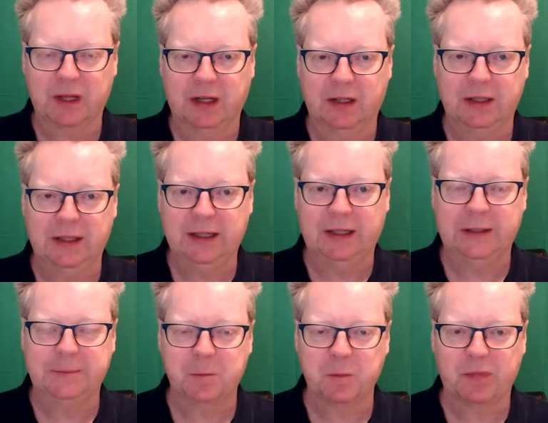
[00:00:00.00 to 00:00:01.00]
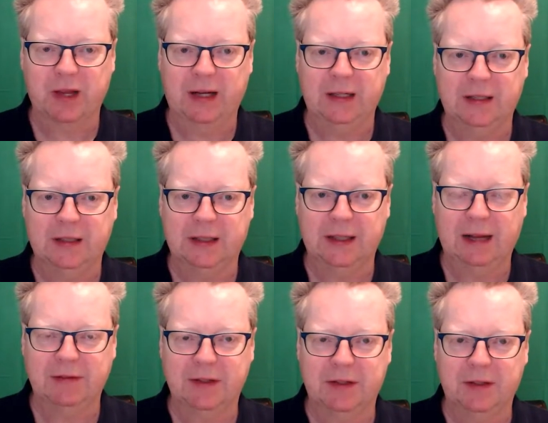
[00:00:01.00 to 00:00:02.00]
to link it and uh,
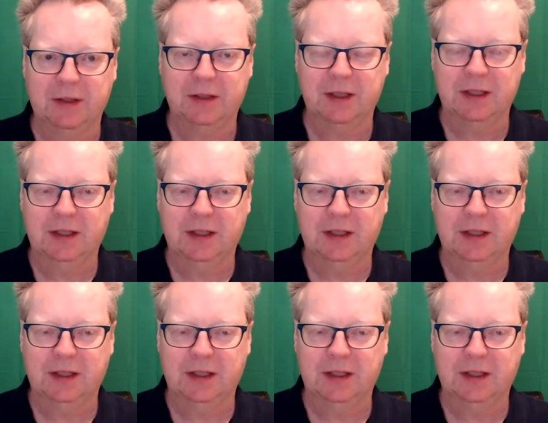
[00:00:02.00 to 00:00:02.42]
have a third